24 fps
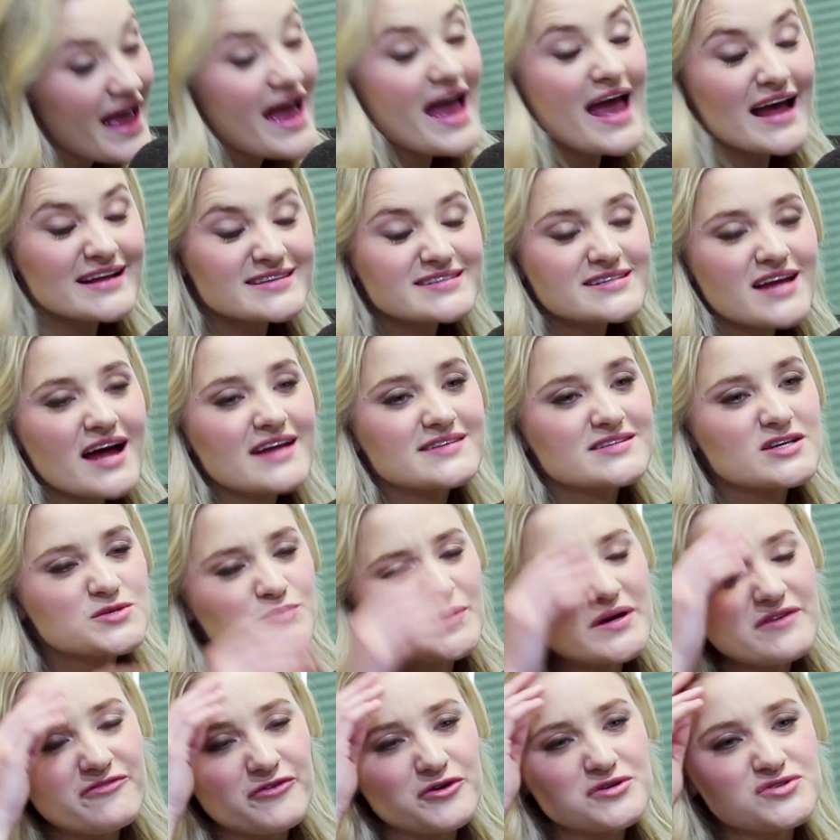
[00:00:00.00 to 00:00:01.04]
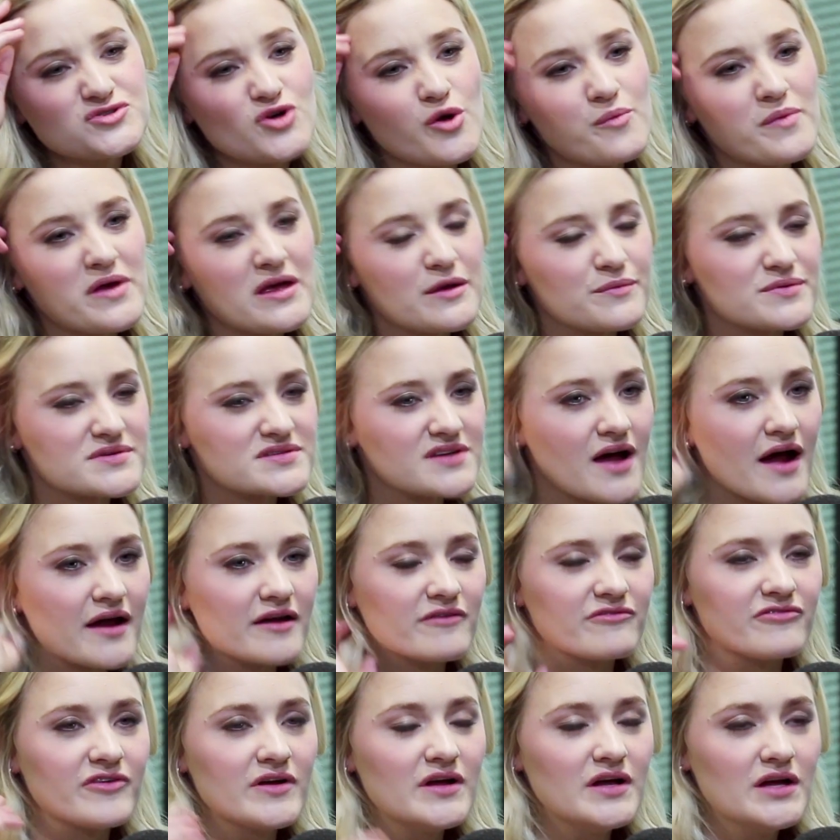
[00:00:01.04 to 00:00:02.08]
It's nuts, because when he first told me he was kind
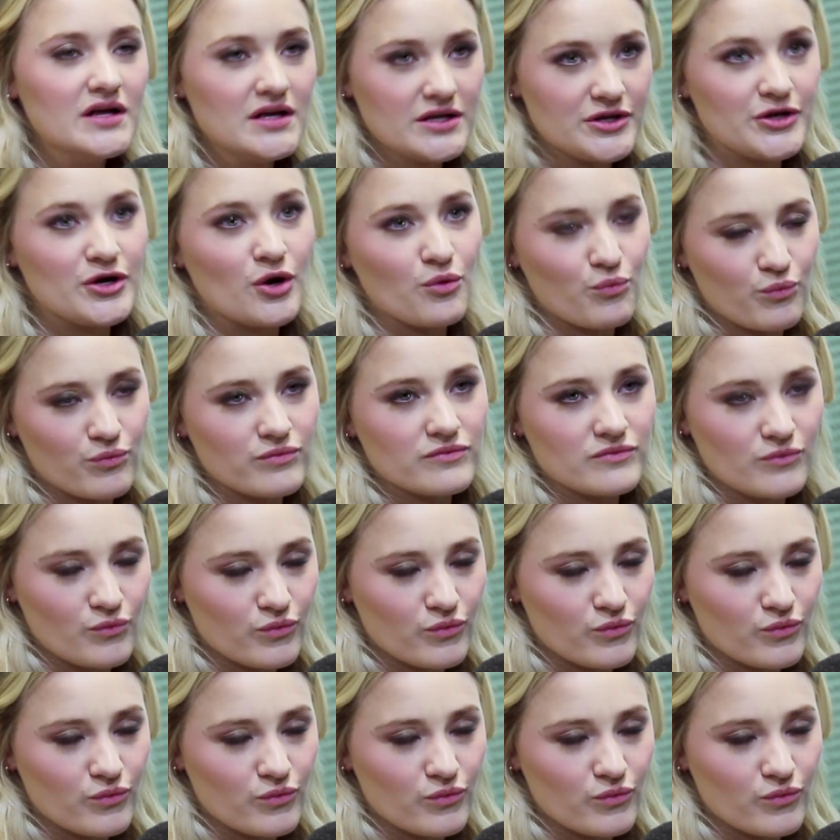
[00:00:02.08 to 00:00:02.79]
of, you know,